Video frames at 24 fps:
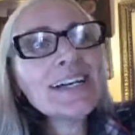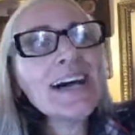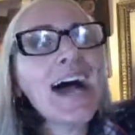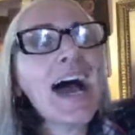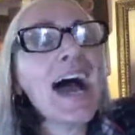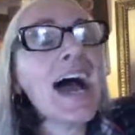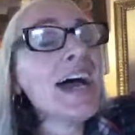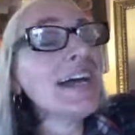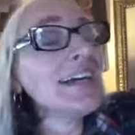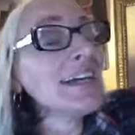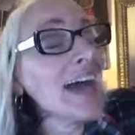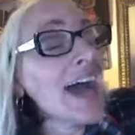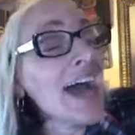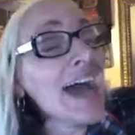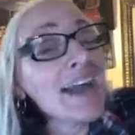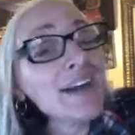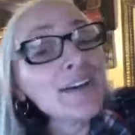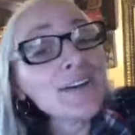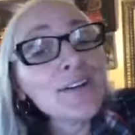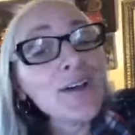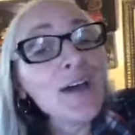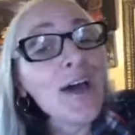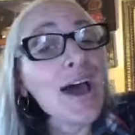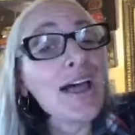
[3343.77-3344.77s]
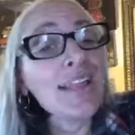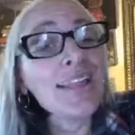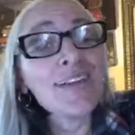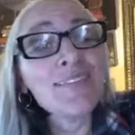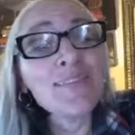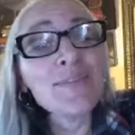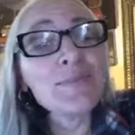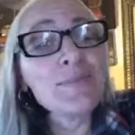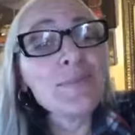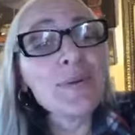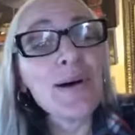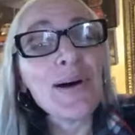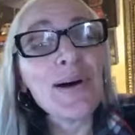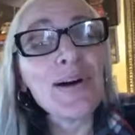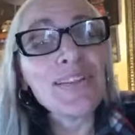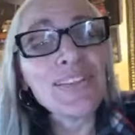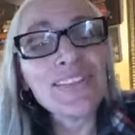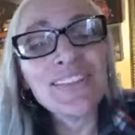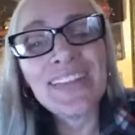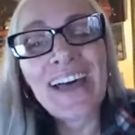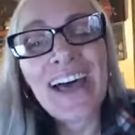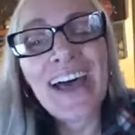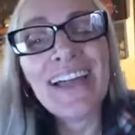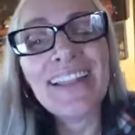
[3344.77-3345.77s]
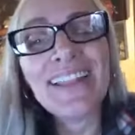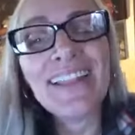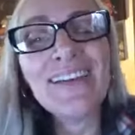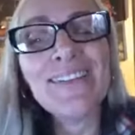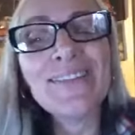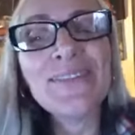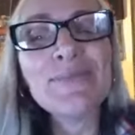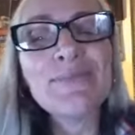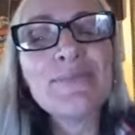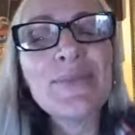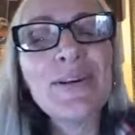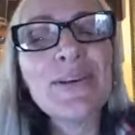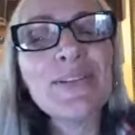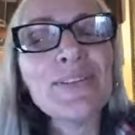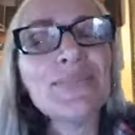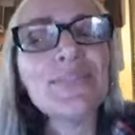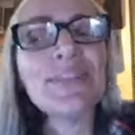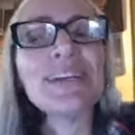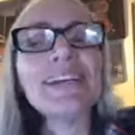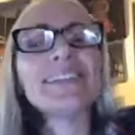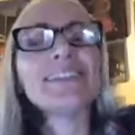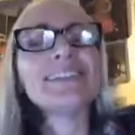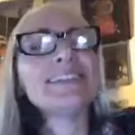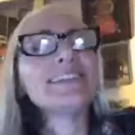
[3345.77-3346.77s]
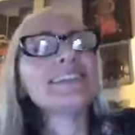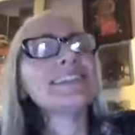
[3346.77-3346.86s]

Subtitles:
I don't know. I love them both. Rich.